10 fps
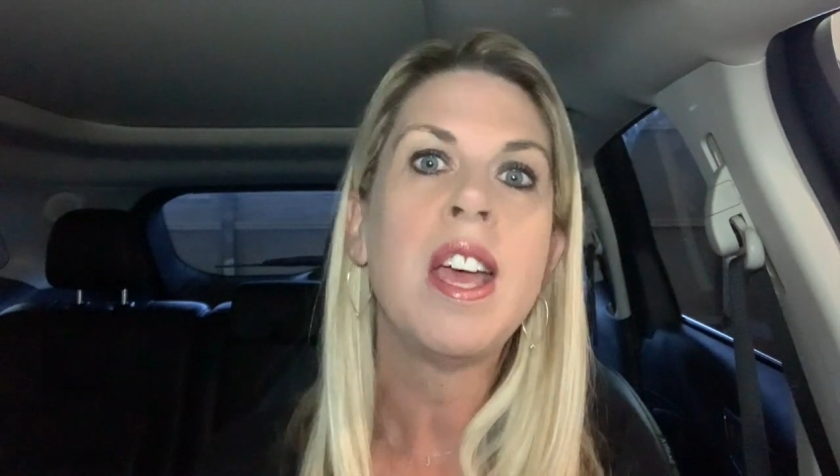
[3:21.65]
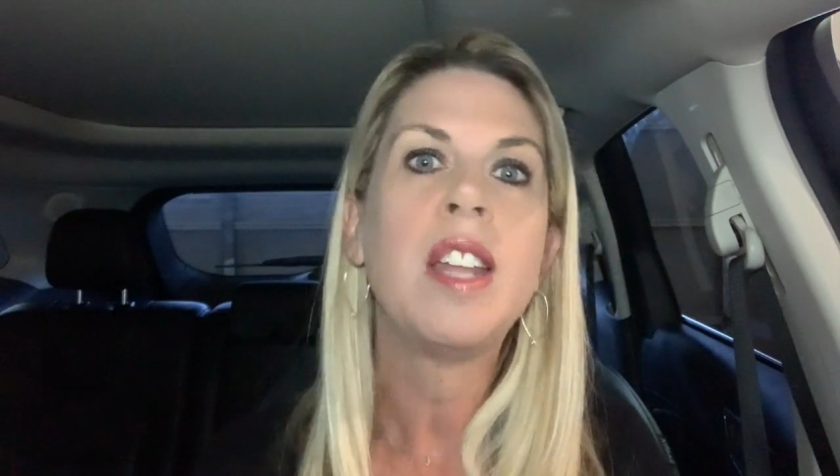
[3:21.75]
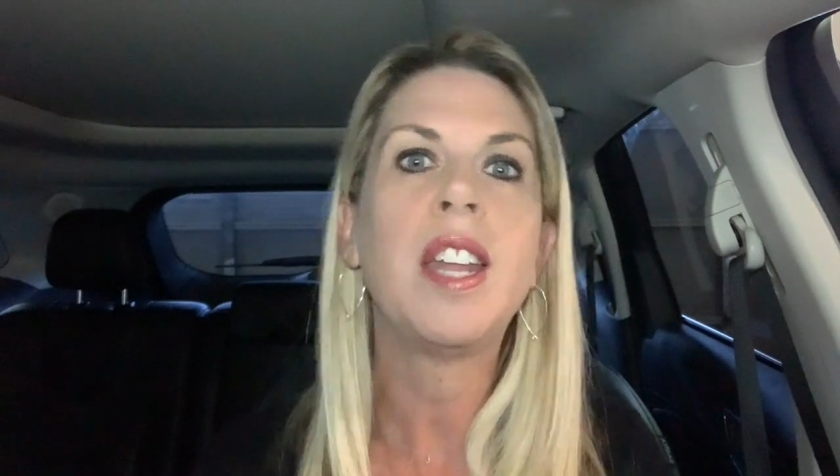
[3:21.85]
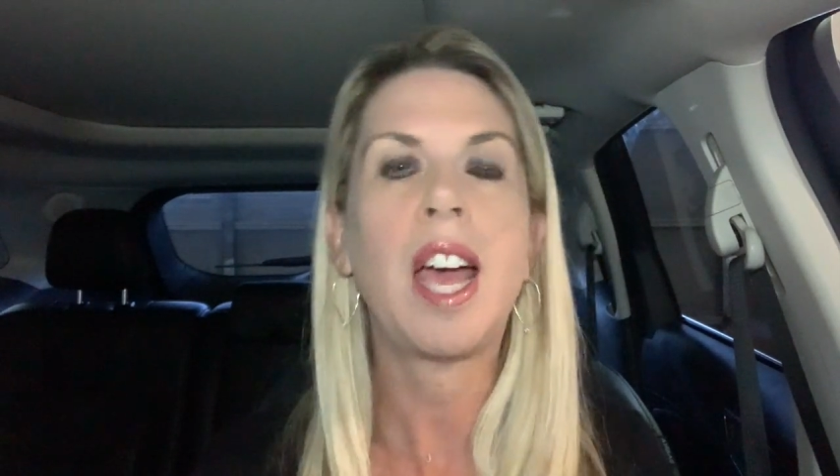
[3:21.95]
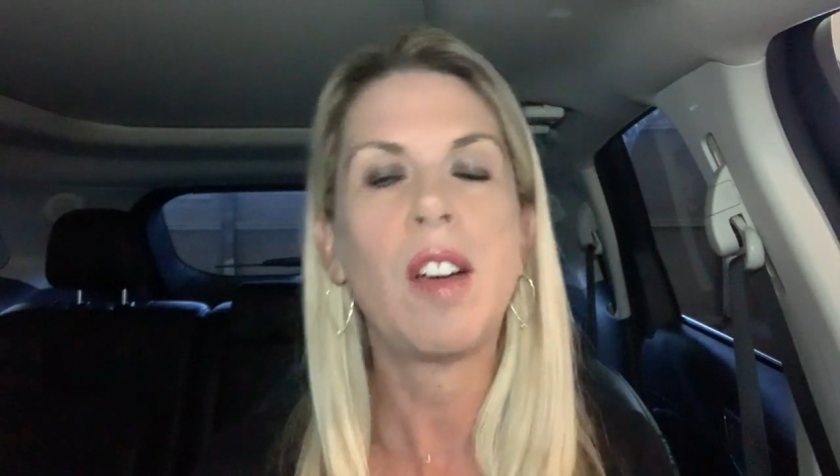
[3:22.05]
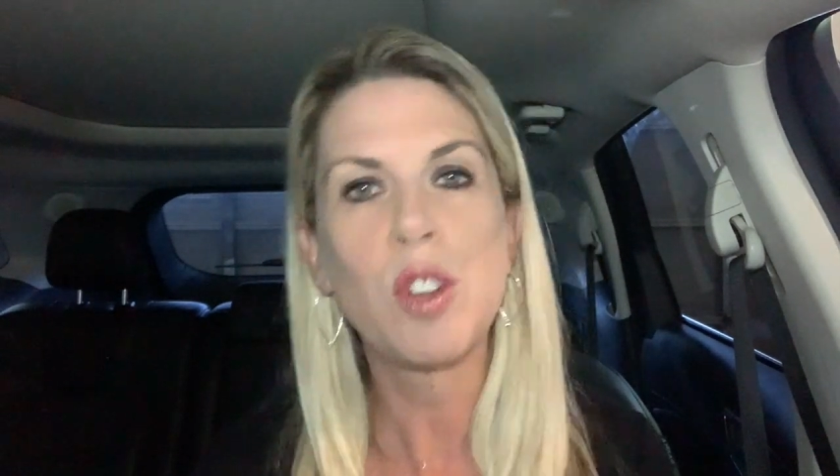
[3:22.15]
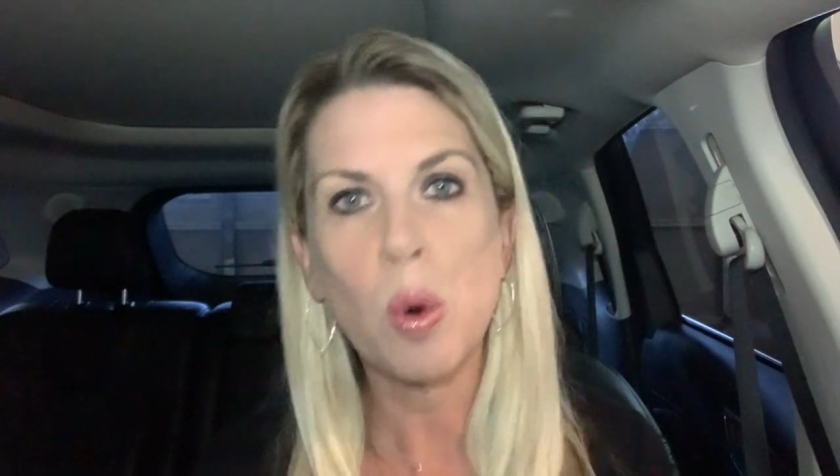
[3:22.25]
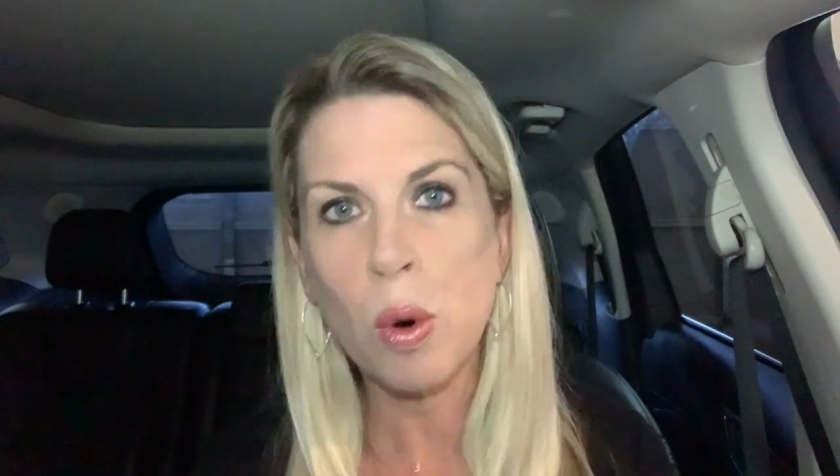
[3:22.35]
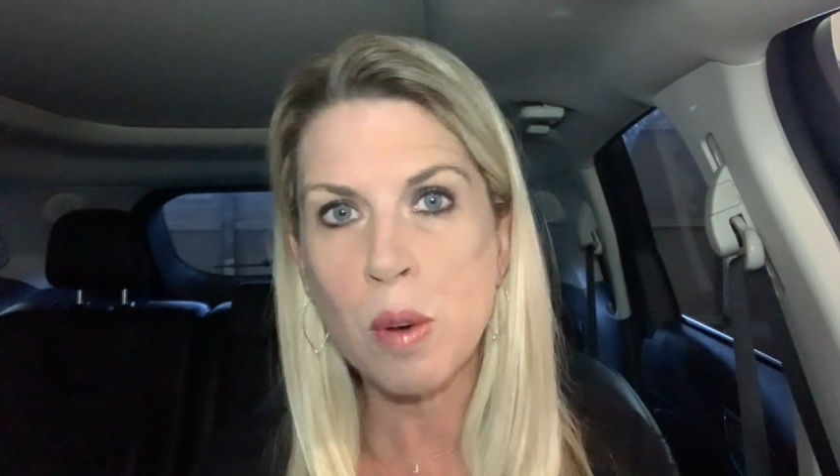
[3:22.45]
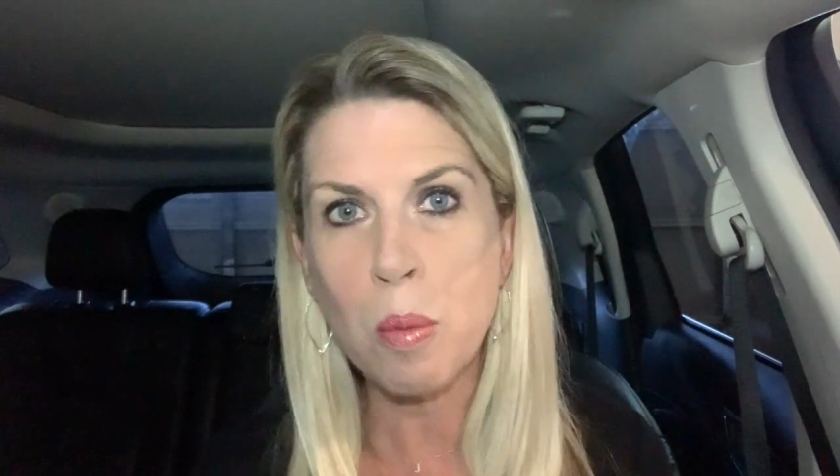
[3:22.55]
and they have to
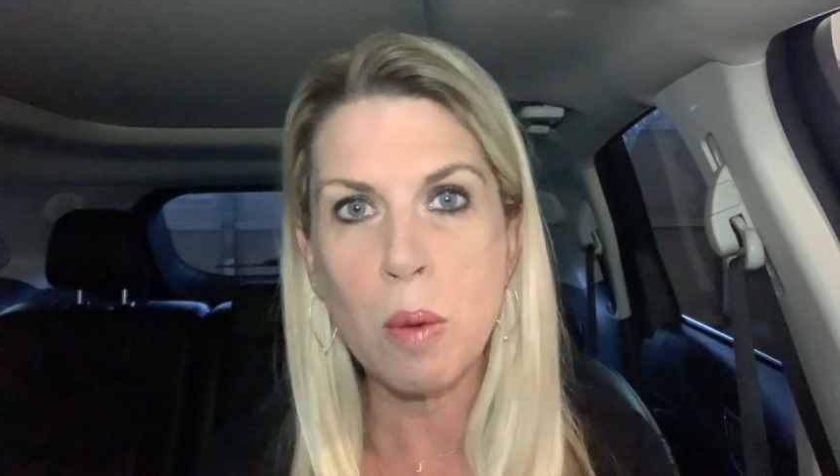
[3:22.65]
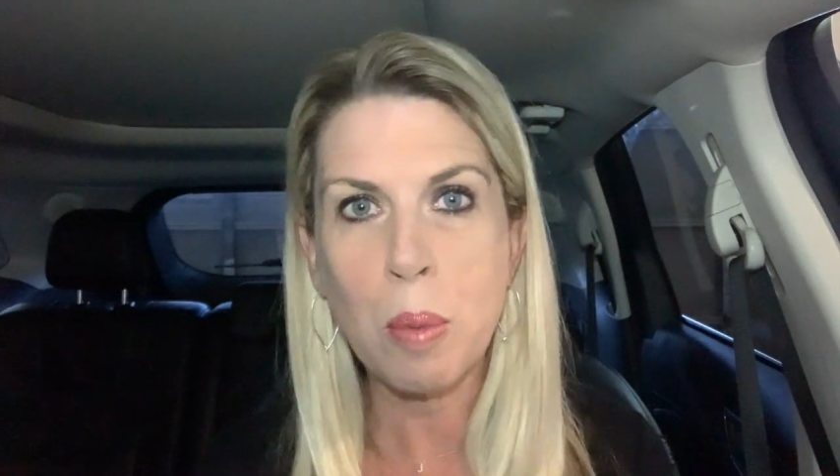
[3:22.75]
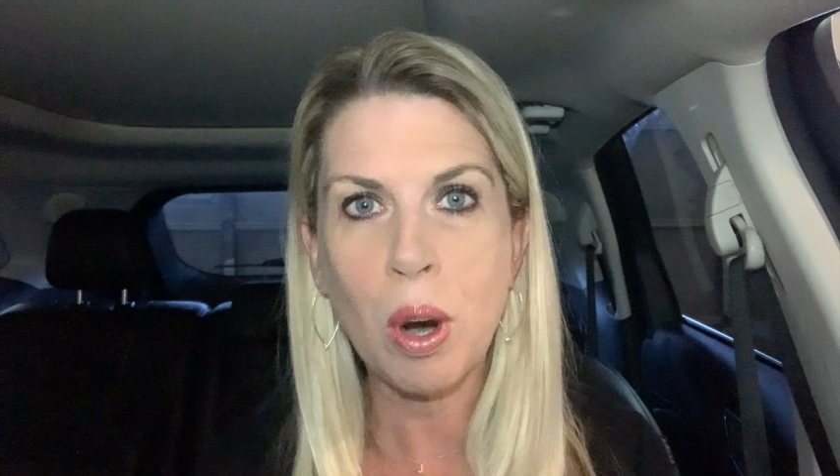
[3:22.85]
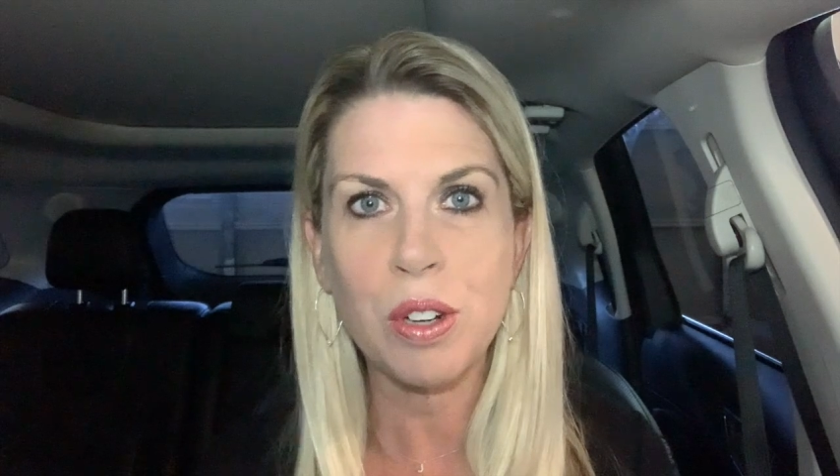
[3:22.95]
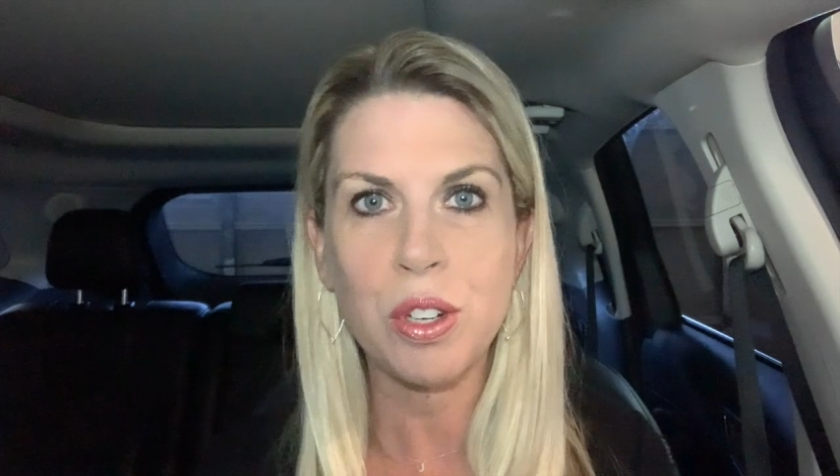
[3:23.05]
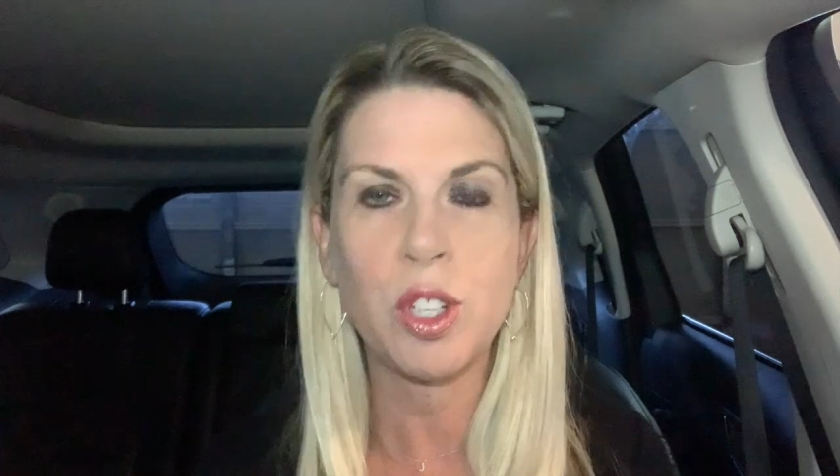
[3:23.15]
order more parts or